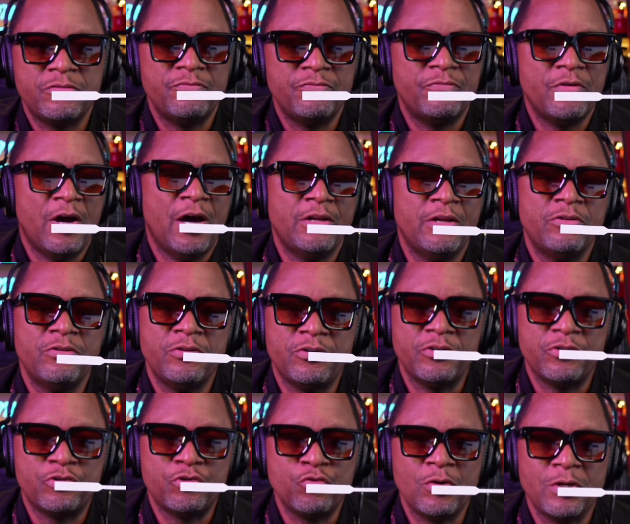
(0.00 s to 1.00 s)
to
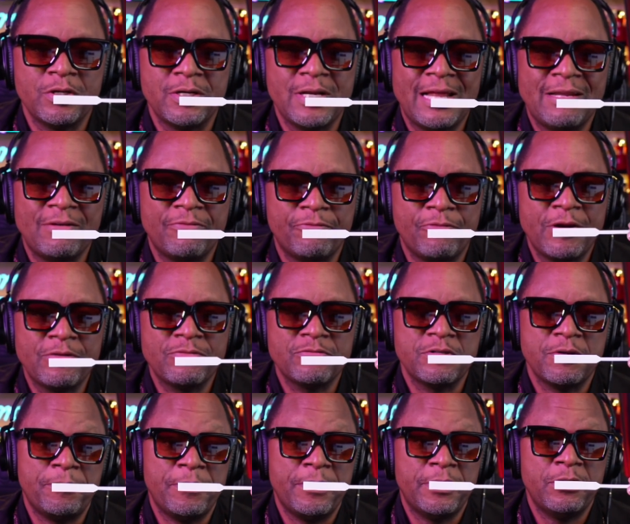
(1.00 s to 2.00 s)
$200 fragrance,
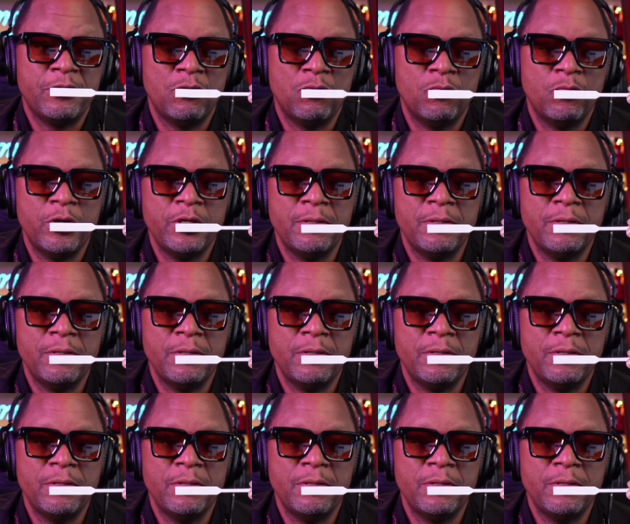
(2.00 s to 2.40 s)
depending on where